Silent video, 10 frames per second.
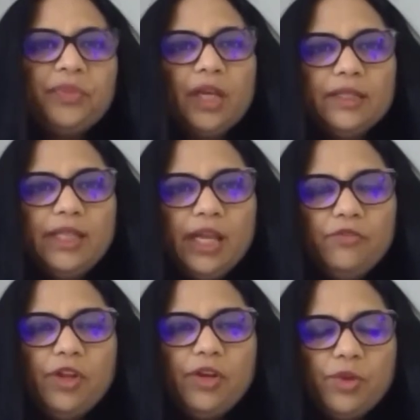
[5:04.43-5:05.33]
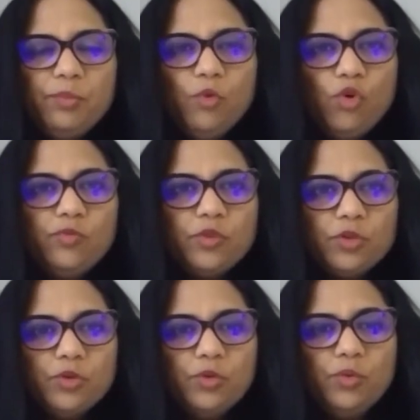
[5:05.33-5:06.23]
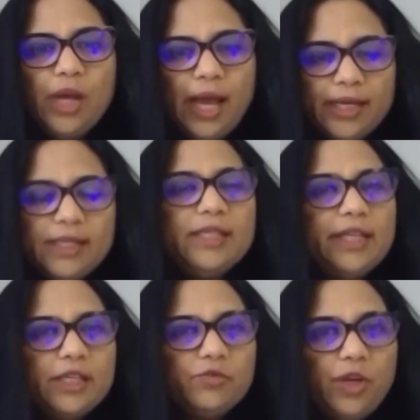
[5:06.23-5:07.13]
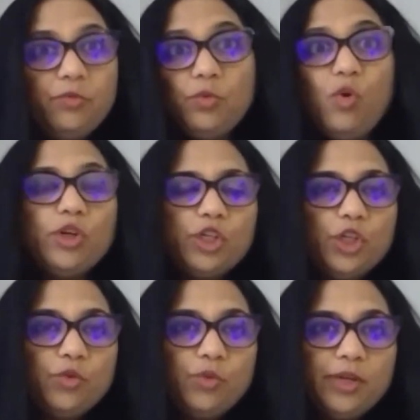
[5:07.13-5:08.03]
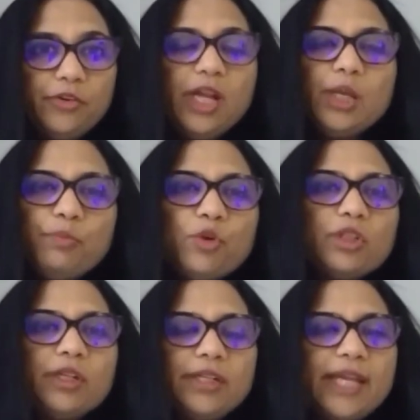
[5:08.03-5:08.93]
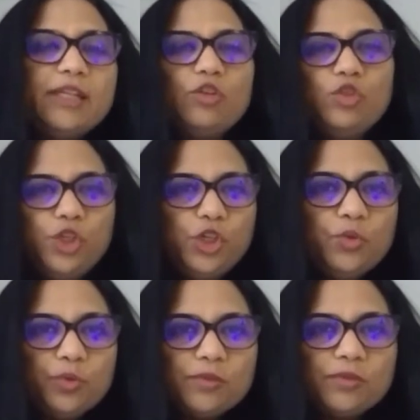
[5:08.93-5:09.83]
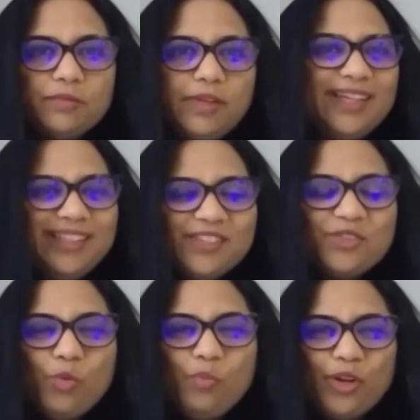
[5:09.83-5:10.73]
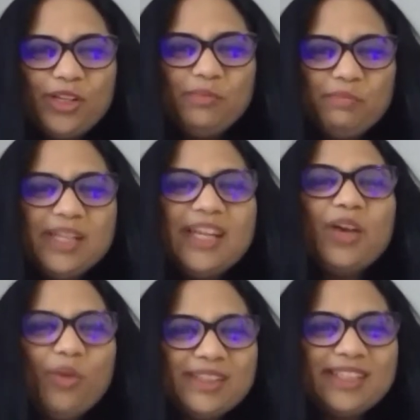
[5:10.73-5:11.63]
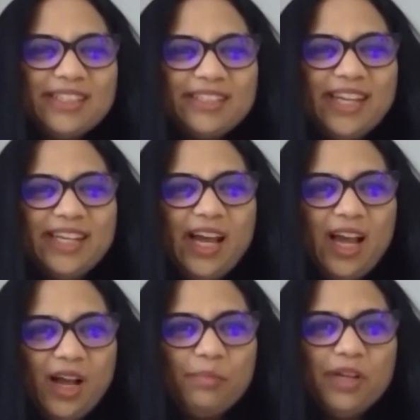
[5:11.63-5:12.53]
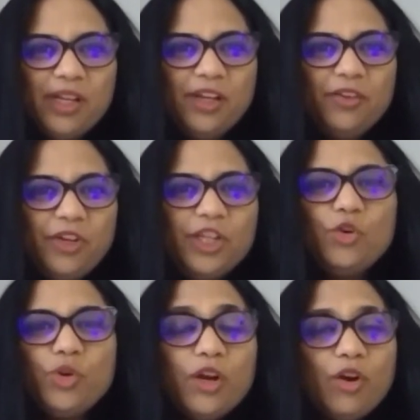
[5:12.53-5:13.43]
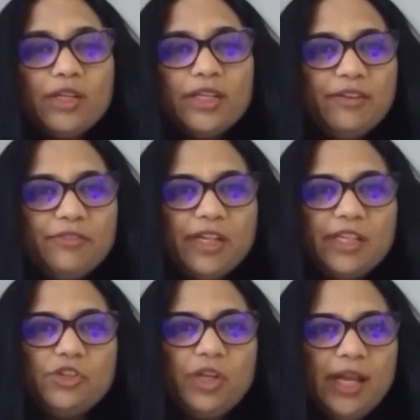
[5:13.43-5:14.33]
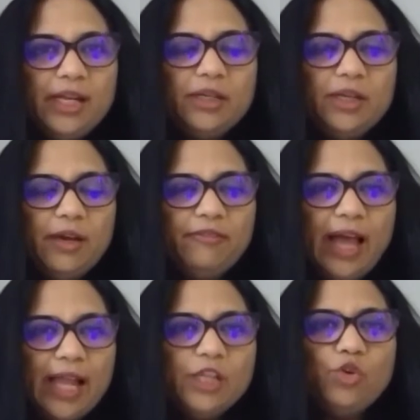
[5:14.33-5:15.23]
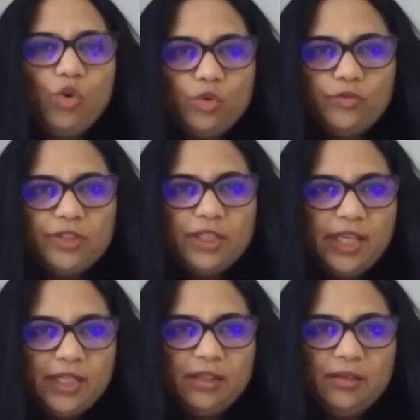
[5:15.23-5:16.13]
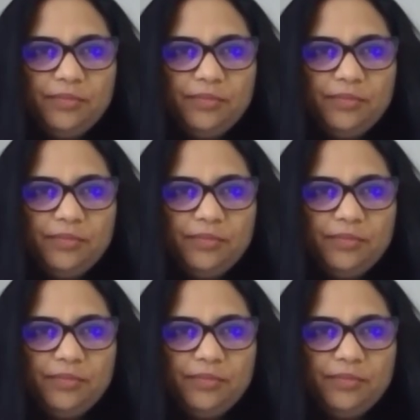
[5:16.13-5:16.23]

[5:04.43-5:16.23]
Then when we moved to analytics, where we wanted to really put the data to use, right? There is no point in building all these data hub when you cannot leverage and value out of the data.